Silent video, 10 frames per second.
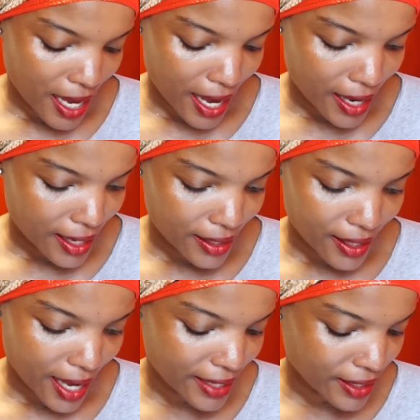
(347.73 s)

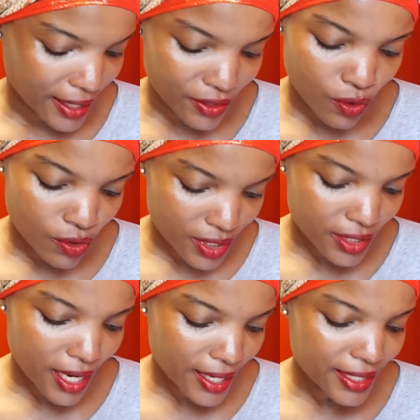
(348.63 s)
I, I don't
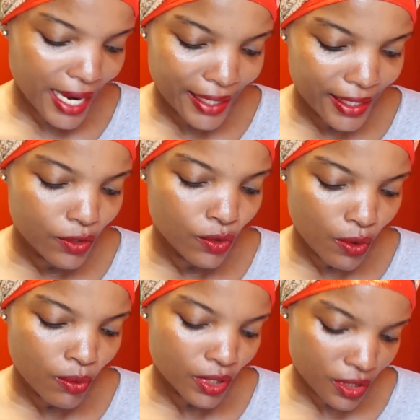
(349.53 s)
exactly
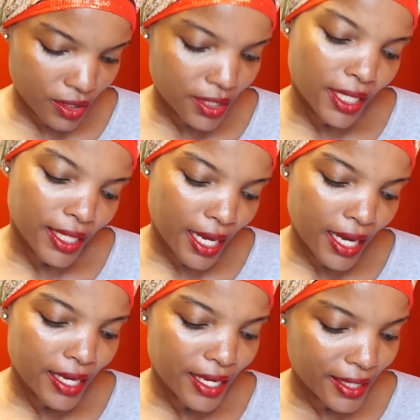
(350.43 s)
know what to say
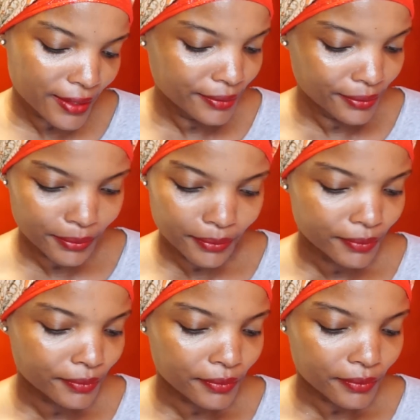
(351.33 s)
like
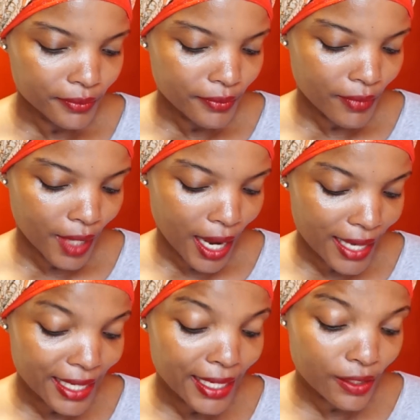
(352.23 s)

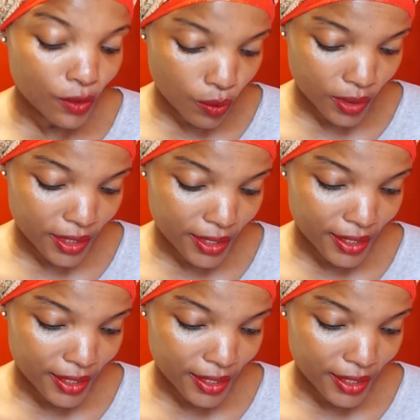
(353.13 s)
as an adult